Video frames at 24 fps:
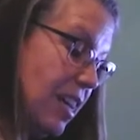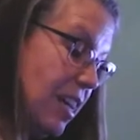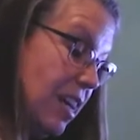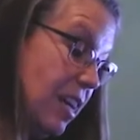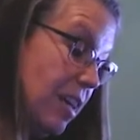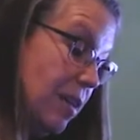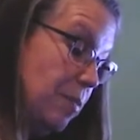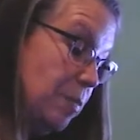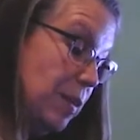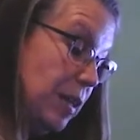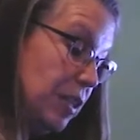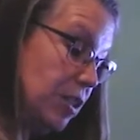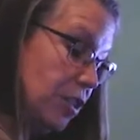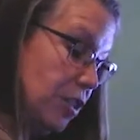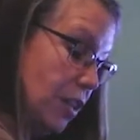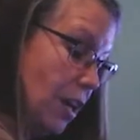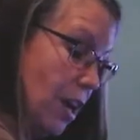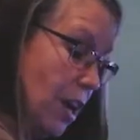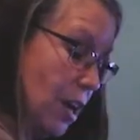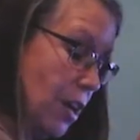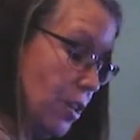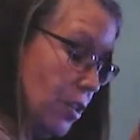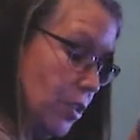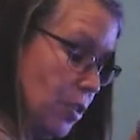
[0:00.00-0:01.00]
And much to
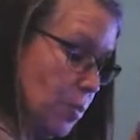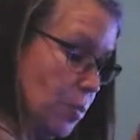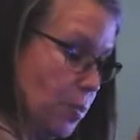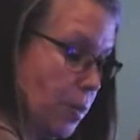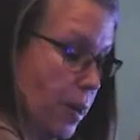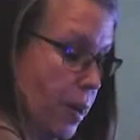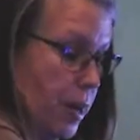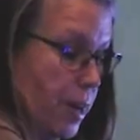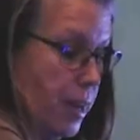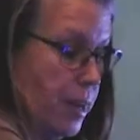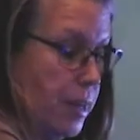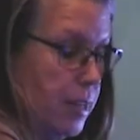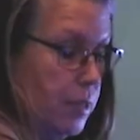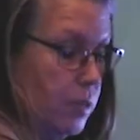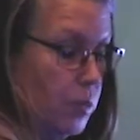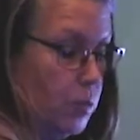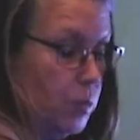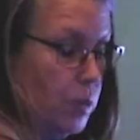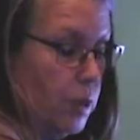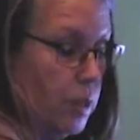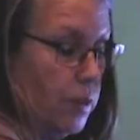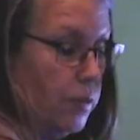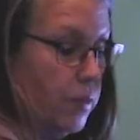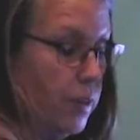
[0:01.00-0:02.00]
our surprise,
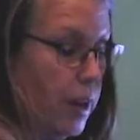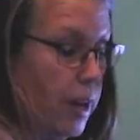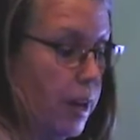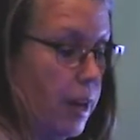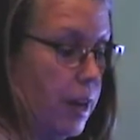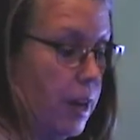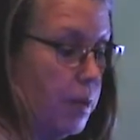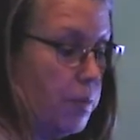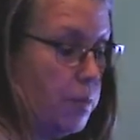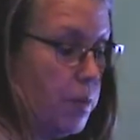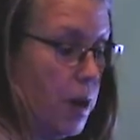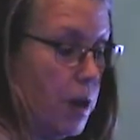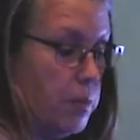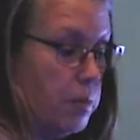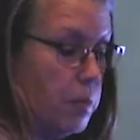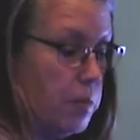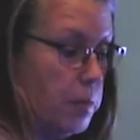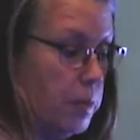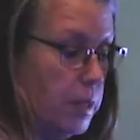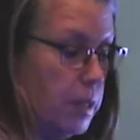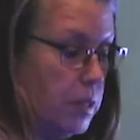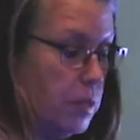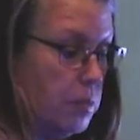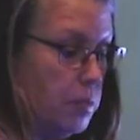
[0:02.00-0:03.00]
we've had
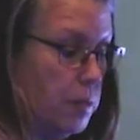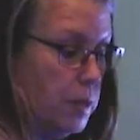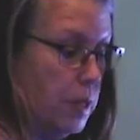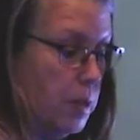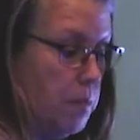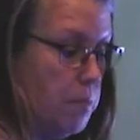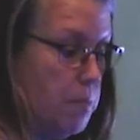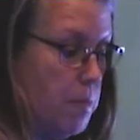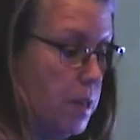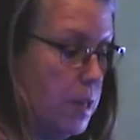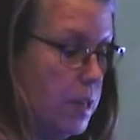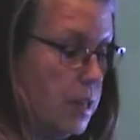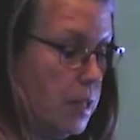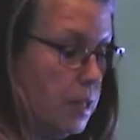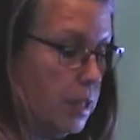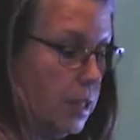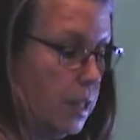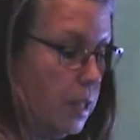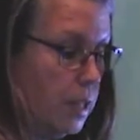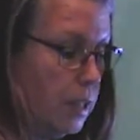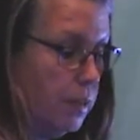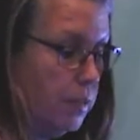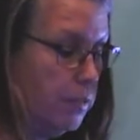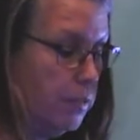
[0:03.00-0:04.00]
probably as many men getting